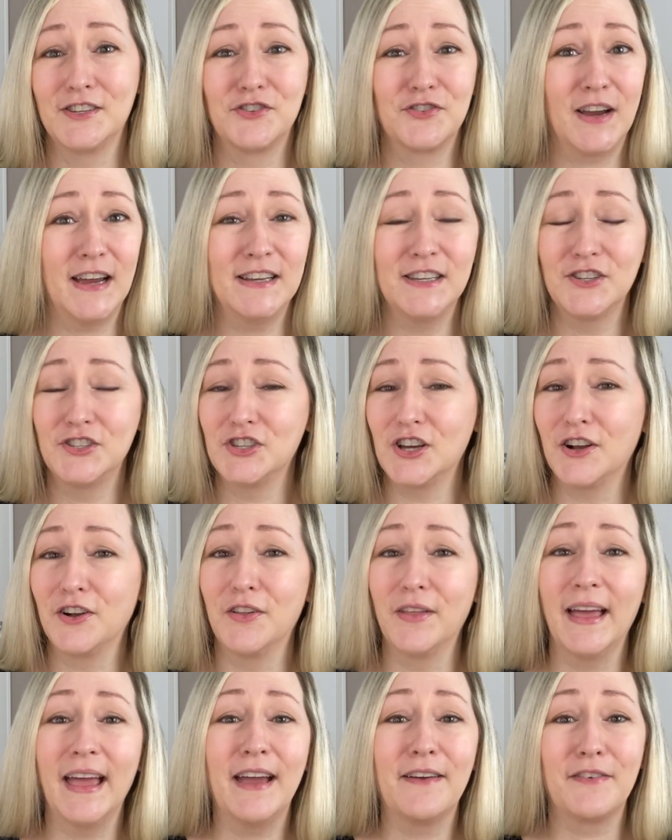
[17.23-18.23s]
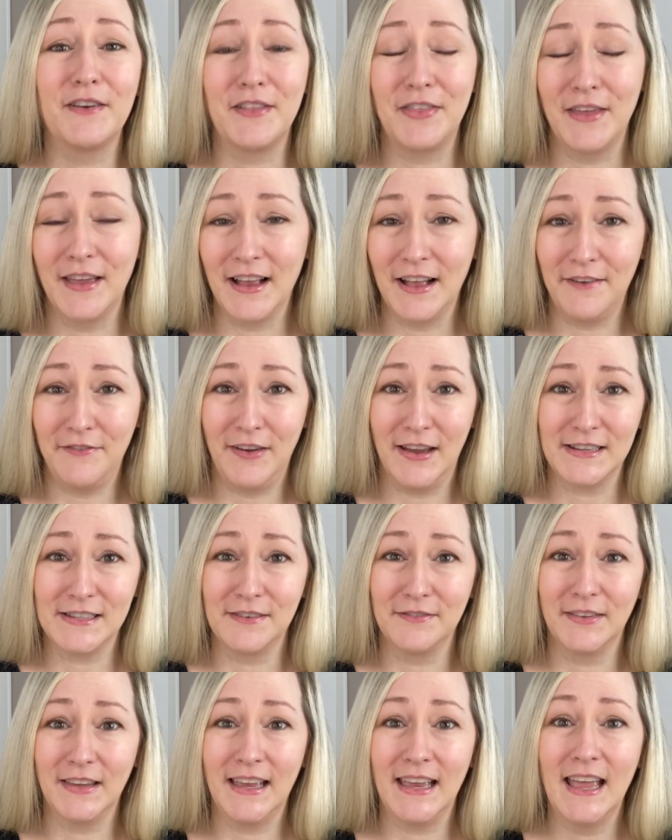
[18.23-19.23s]
try to juggle everything
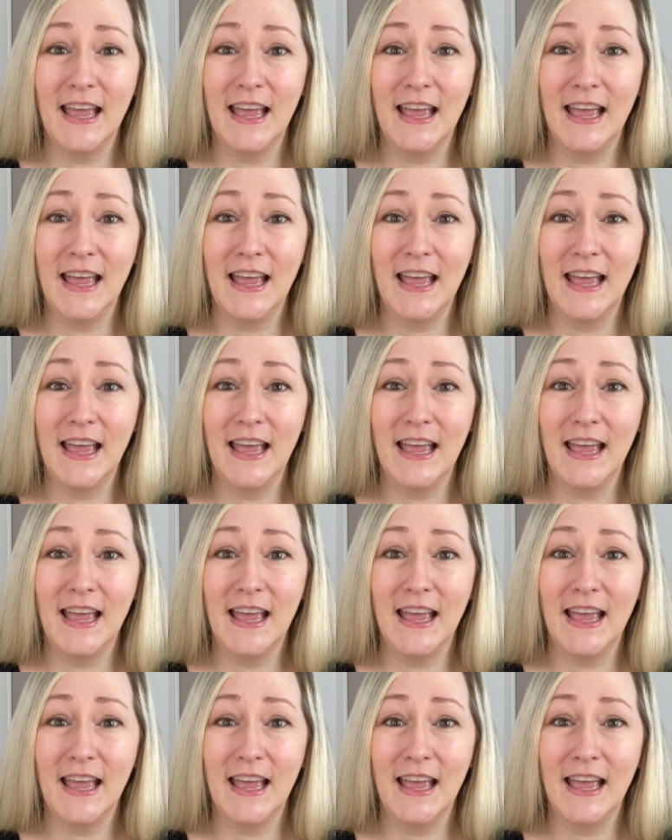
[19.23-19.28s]
effectively,